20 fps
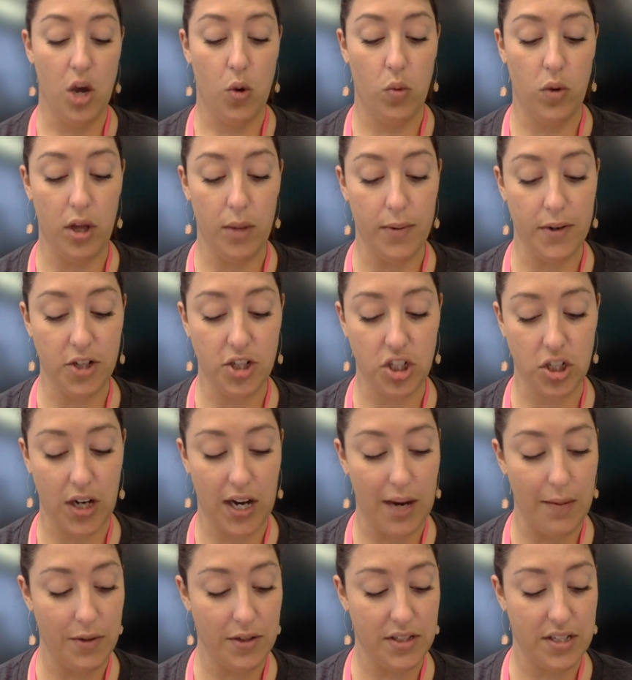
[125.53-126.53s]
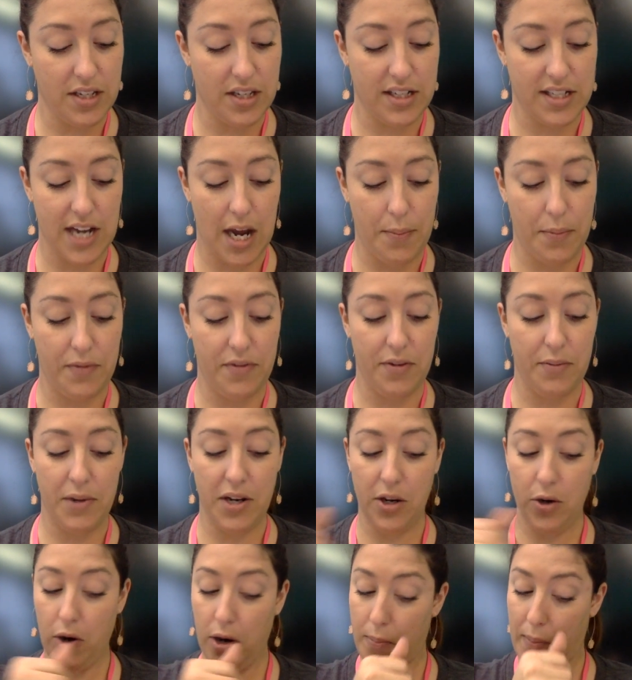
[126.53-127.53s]
Wilbur scrambled to the top of the
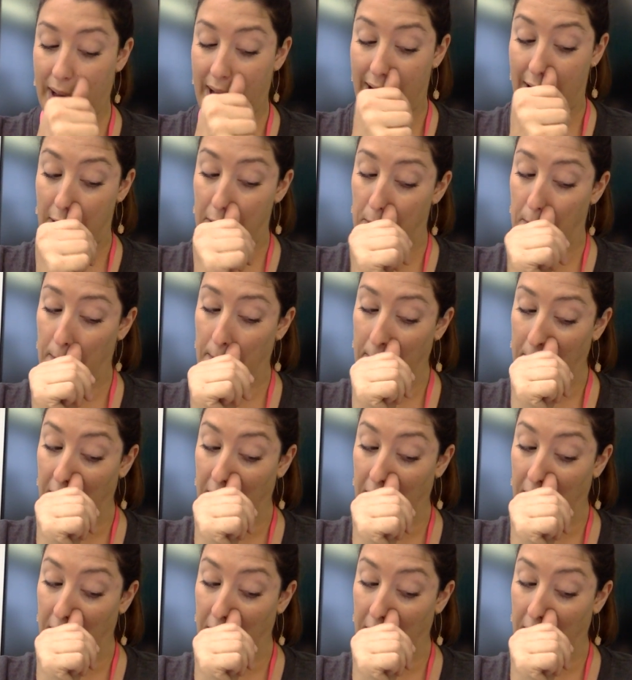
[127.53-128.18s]
manure pile.